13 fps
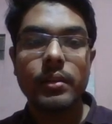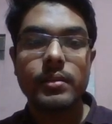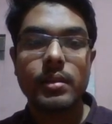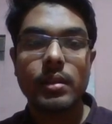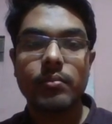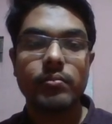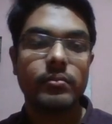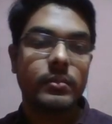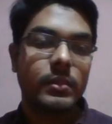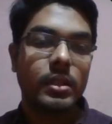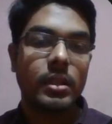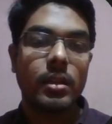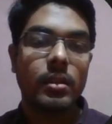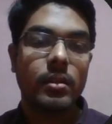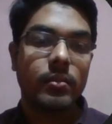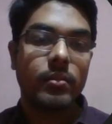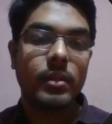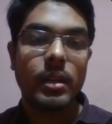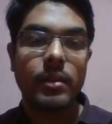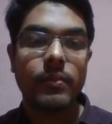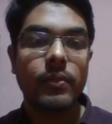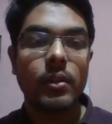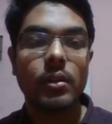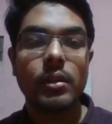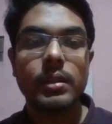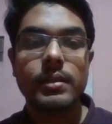I have
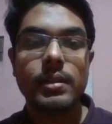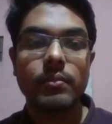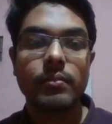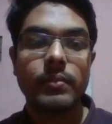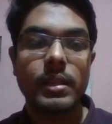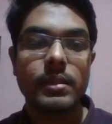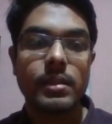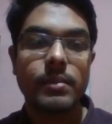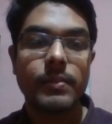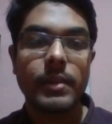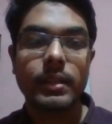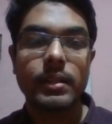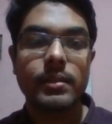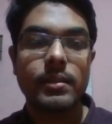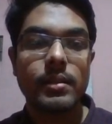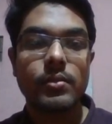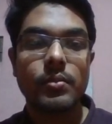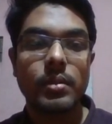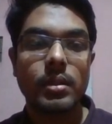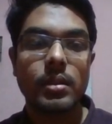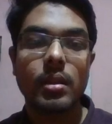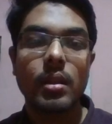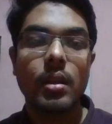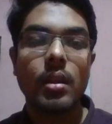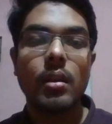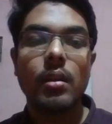followed some best practices with
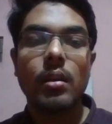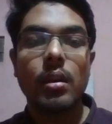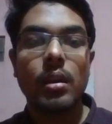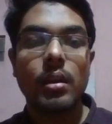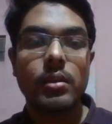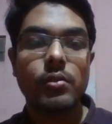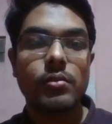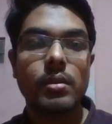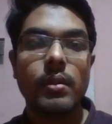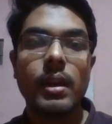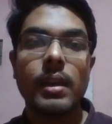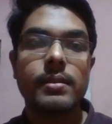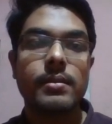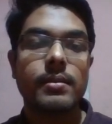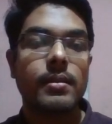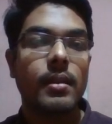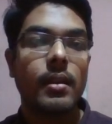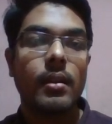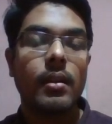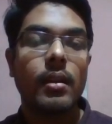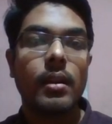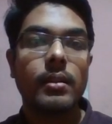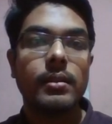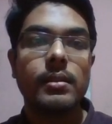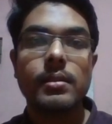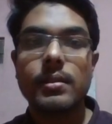use, as
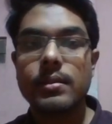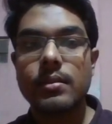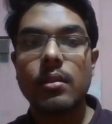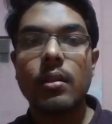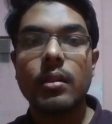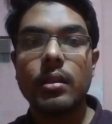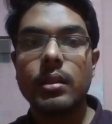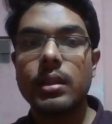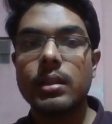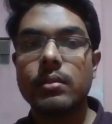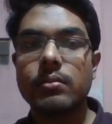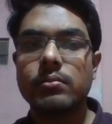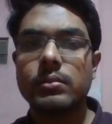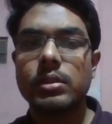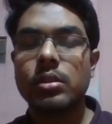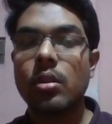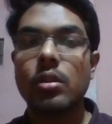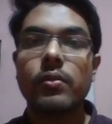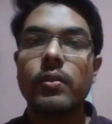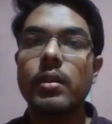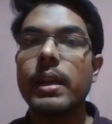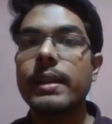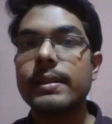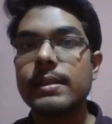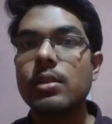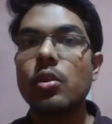this is all the not for
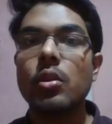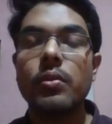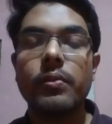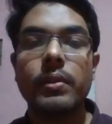SEO.